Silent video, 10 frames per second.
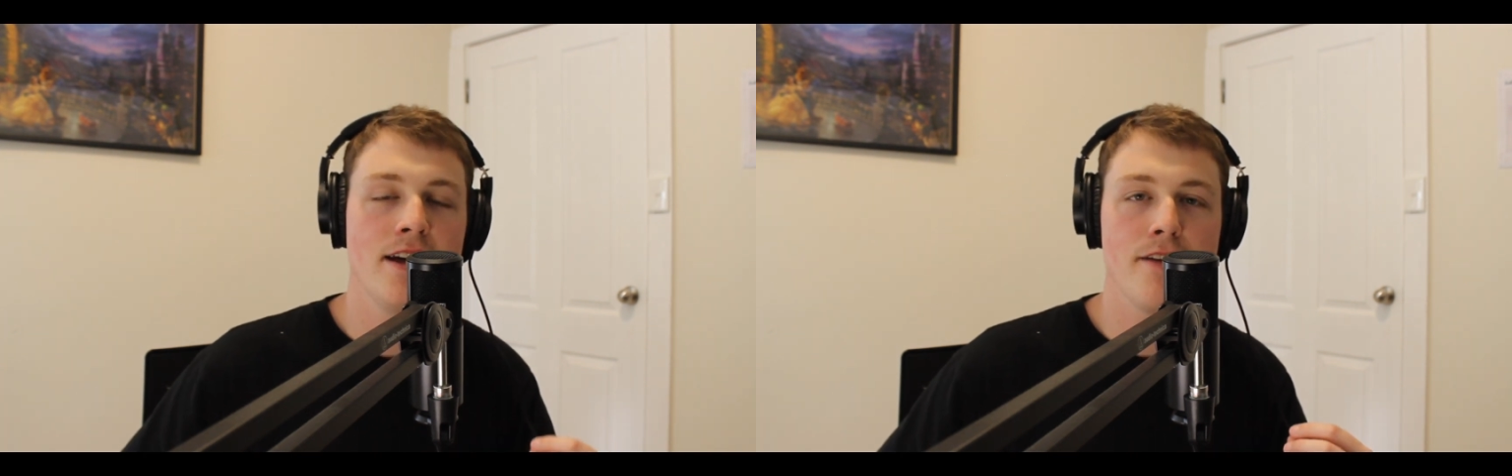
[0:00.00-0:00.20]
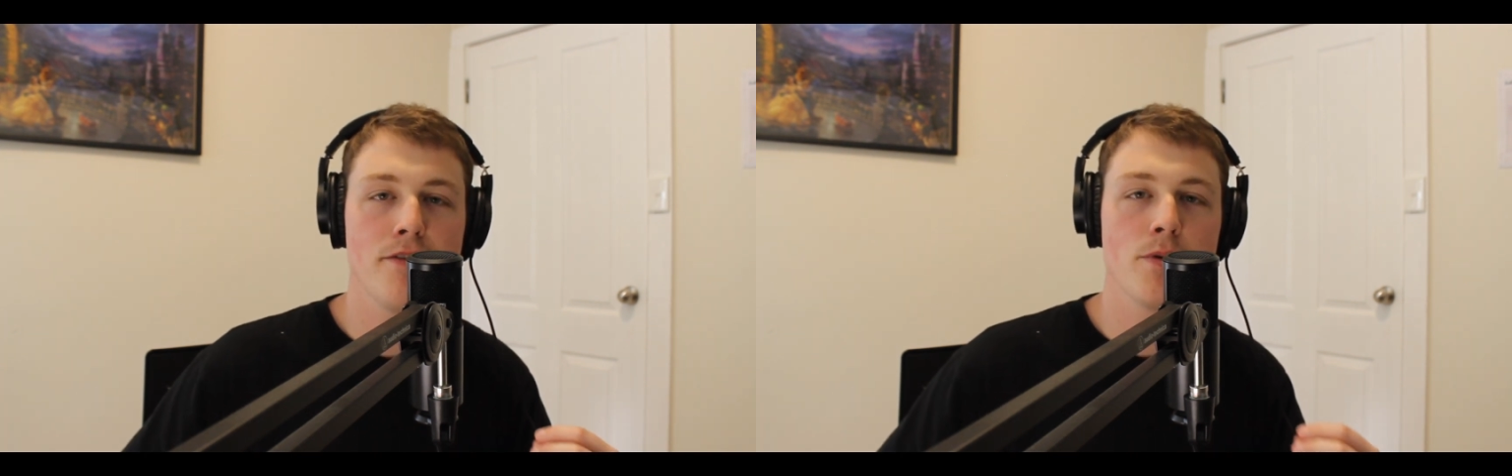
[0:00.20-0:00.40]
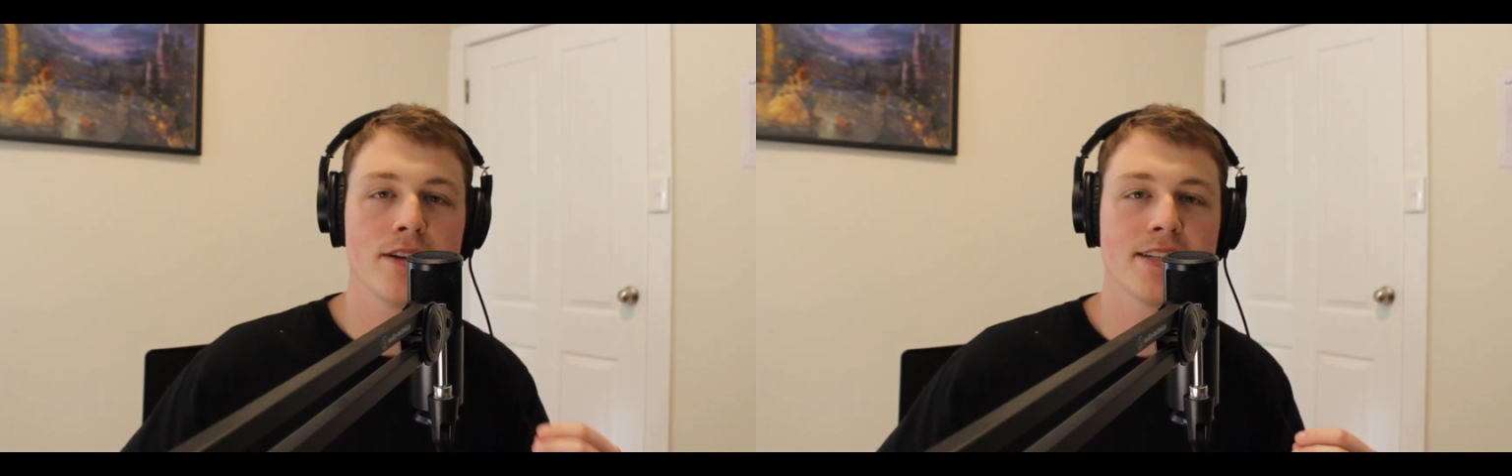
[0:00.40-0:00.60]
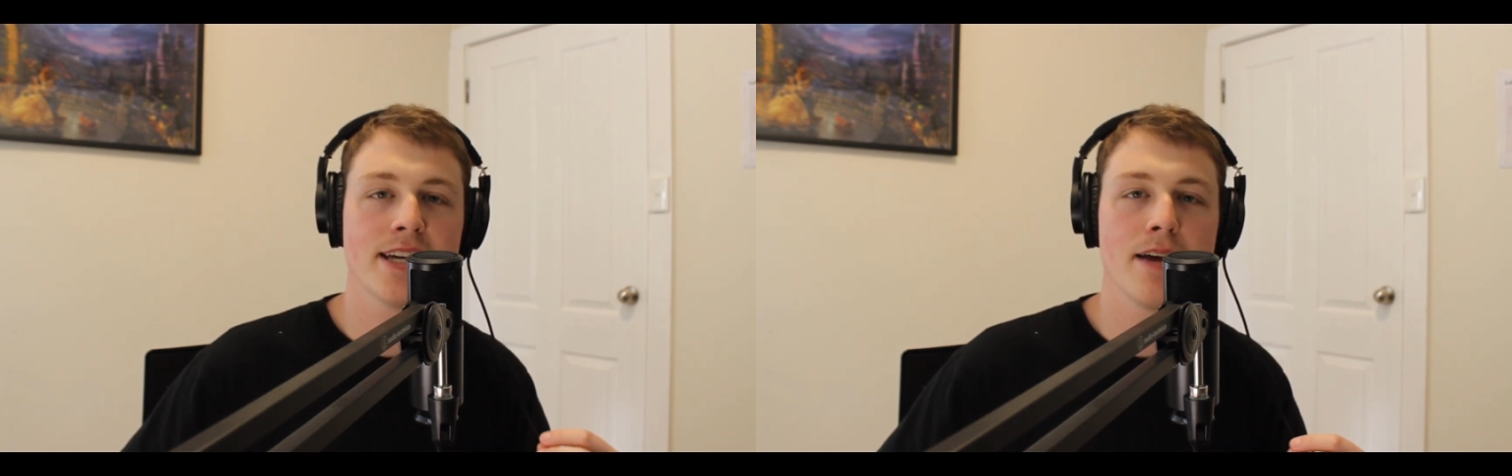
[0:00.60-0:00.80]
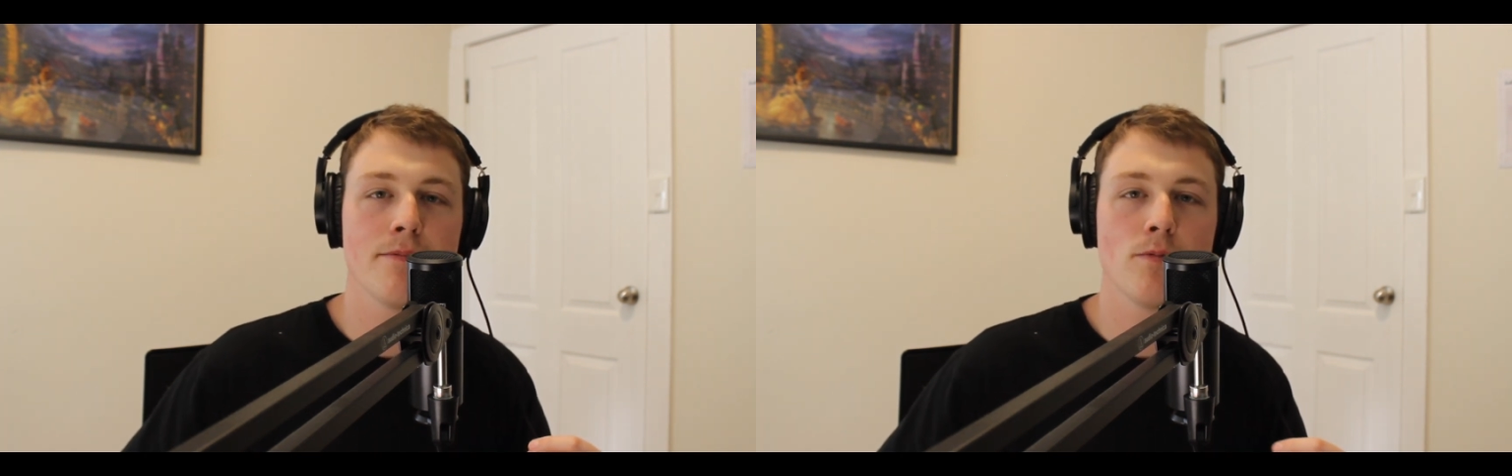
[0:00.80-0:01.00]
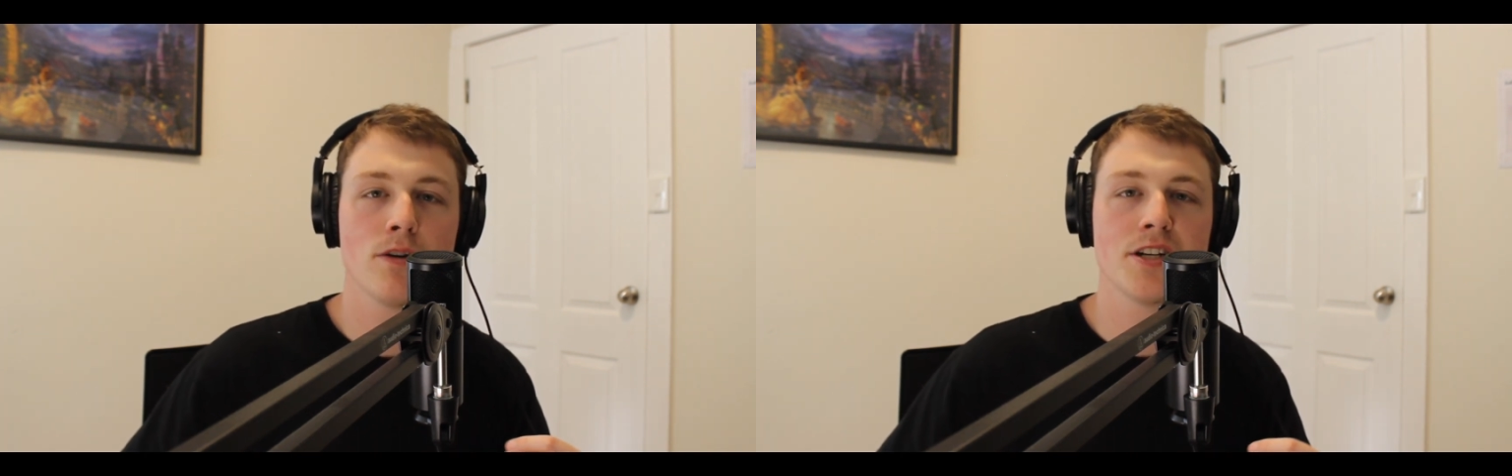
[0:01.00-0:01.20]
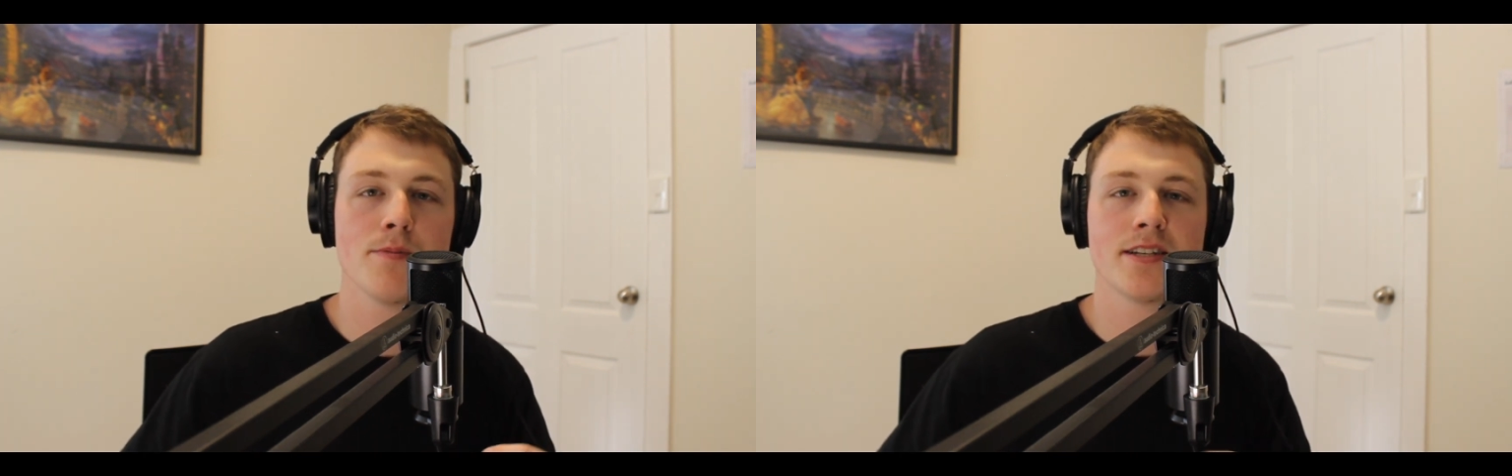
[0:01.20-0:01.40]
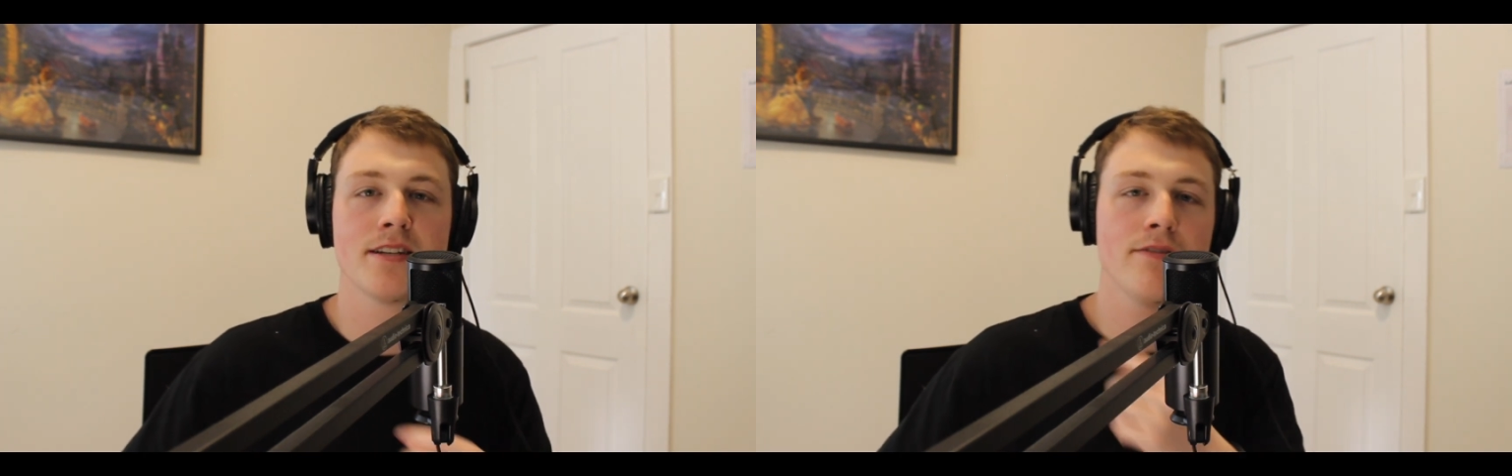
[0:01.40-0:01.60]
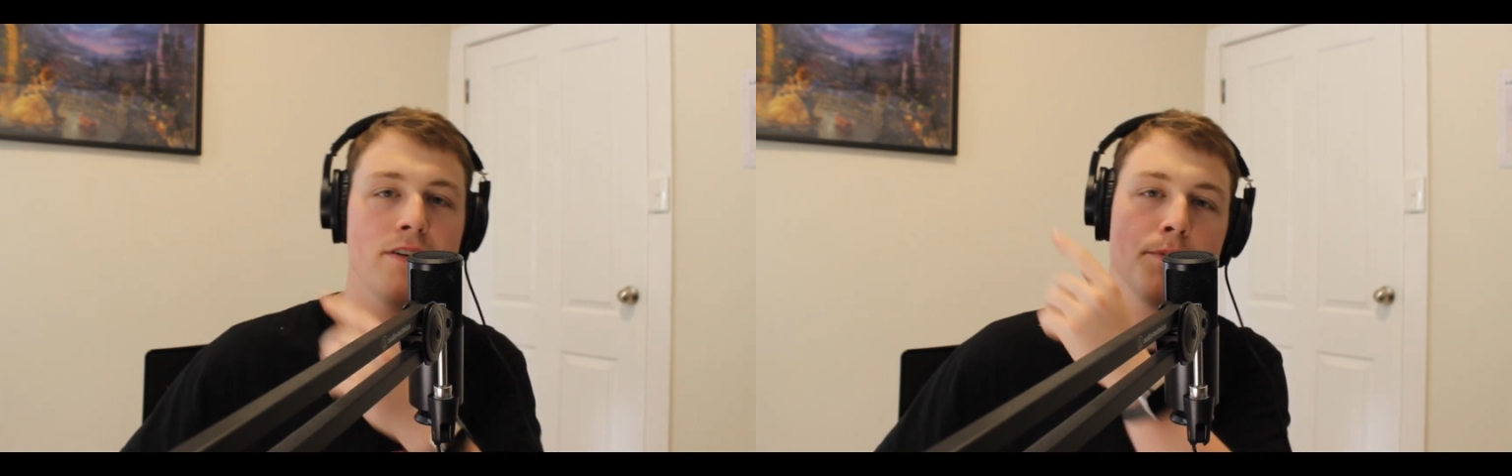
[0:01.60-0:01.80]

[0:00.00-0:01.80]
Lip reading: If you wanted to keep watching my stuff,